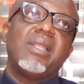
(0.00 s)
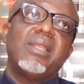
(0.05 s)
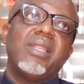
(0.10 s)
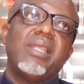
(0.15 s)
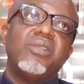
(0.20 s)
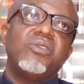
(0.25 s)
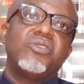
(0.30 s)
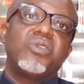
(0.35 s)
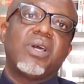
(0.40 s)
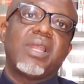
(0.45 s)

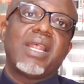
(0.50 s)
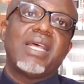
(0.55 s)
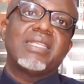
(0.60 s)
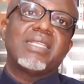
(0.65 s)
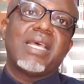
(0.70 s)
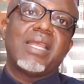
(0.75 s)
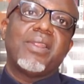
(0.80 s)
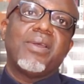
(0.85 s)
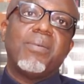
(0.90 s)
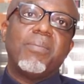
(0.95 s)
the insurers
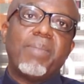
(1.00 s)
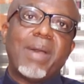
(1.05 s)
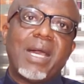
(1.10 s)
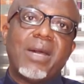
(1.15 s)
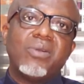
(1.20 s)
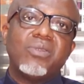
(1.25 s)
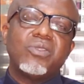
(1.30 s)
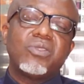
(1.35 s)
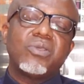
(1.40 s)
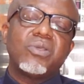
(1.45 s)
are not
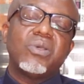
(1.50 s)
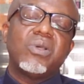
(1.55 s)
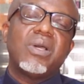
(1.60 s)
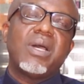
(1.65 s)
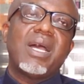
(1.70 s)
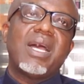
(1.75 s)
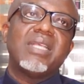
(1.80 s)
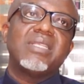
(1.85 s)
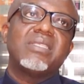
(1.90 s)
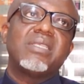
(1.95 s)
bound to
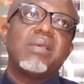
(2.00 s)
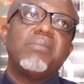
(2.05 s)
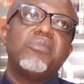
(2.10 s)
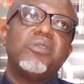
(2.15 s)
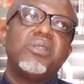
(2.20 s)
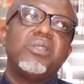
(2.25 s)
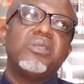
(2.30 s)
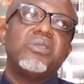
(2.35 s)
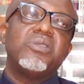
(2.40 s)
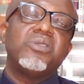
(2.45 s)
accept
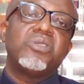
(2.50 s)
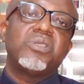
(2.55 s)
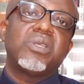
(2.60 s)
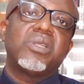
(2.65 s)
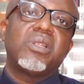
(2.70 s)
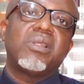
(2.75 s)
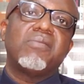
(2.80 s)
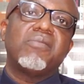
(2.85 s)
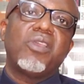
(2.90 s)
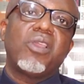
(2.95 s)
the
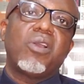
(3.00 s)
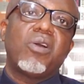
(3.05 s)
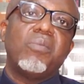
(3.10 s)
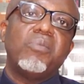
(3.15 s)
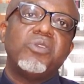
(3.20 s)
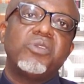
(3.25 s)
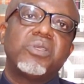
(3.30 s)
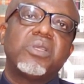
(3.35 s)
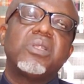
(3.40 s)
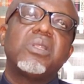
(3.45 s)
decision of the
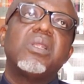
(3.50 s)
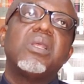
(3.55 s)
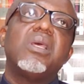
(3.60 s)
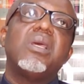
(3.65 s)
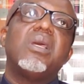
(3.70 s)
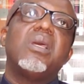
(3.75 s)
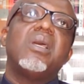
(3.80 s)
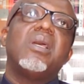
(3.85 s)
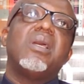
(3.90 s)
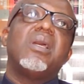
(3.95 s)
commission,
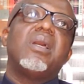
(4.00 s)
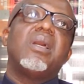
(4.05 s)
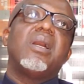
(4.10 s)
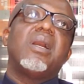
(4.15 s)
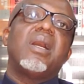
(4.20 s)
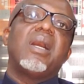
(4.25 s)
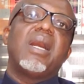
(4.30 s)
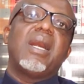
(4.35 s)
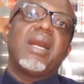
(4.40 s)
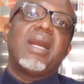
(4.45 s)

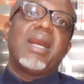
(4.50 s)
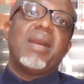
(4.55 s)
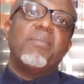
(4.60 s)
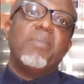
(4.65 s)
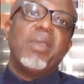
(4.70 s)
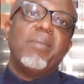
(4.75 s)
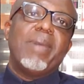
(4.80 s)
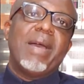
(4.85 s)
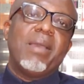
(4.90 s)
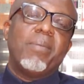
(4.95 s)

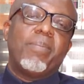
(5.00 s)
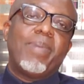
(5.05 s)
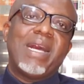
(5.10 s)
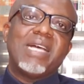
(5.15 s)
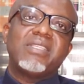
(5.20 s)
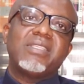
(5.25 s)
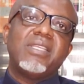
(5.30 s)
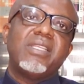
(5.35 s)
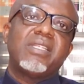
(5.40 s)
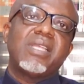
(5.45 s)
and may
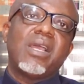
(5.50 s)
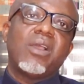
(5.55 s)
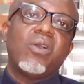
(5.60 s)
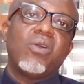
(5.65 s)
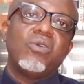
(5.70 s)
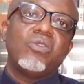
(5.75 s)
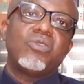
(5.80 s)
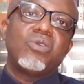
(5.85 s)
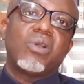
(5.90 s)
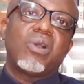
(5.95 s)
bypass it
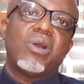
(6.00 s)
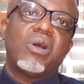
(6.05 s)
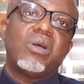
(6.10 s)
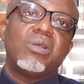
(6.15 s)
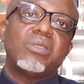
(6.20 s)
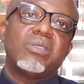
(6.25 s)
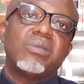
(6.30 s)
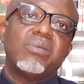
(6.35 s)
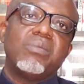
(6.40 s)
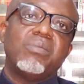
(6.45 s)
and go to
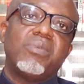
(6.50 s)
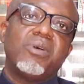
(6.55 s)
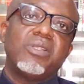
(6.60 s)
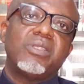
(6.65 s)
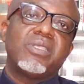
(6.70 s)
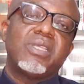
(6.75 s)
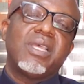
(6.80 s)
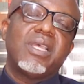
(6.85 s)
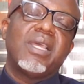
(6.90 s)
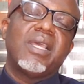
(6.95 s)
court.
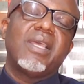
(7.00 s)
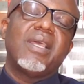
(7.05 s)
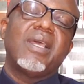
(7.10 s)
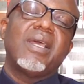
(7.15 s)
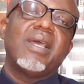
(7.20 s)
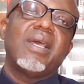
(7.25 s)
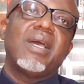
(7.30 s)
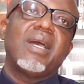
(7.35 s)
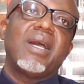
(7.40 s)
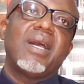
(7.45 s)
But
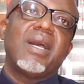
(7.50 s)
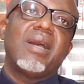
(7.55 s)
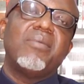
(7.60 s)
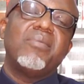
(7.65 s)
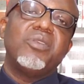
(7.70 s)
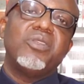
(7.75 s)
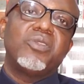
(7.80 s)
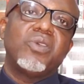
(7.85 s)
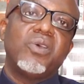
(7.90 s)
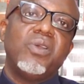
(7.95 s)

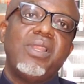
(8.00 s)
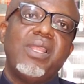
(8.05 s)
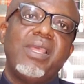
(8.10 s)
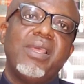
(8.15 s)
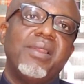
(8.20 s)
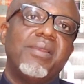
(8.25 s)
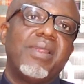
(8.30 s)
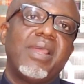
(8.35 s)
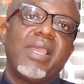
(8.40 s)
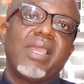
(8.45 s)
it's only
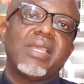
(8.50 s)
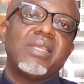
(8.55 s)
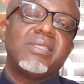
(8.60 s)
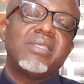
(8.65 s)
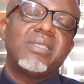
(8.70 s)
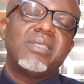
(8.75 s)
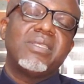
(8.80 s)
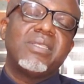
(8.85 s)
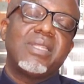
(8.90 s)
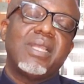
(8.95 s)
in rare
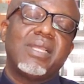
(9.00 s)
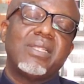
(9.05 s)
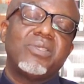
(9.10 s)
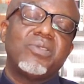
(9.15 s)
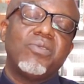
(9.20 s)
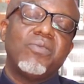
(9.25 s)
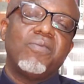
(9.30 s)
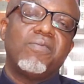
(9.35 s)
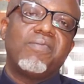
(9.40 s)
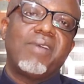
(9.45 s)
cases
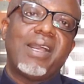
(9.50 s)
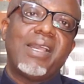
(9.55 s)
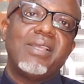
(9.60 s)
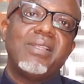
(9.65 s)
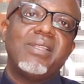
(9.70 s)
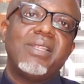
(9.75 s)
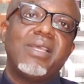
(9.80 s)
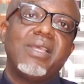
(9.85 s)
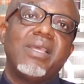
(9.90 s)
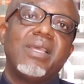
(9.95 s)
that you
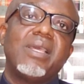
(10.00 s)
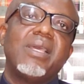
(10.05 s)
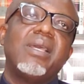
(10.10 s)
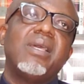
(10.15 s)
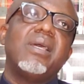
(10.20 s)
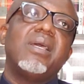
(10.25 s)
find